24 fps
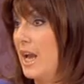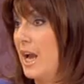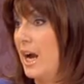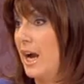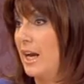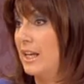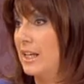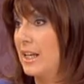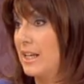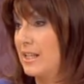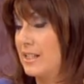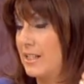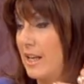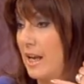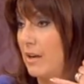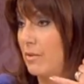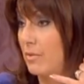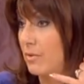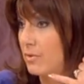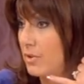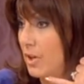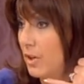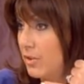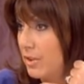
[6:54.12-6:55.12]
and I
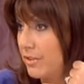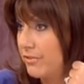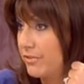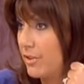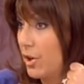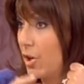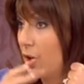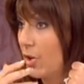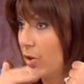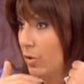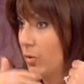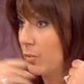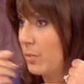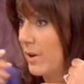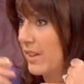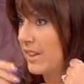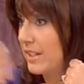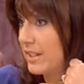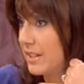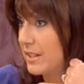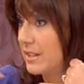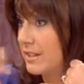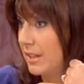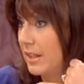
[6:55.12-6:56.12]
was on the phone when
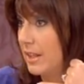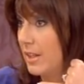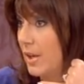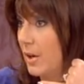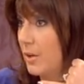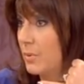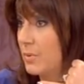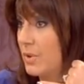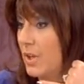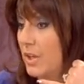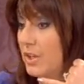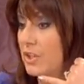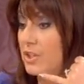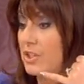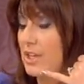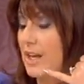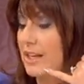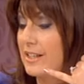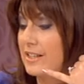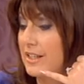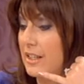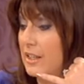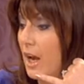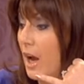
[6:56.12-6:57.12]
it was on, and
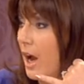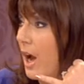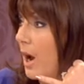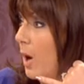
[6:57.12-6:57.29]
I said,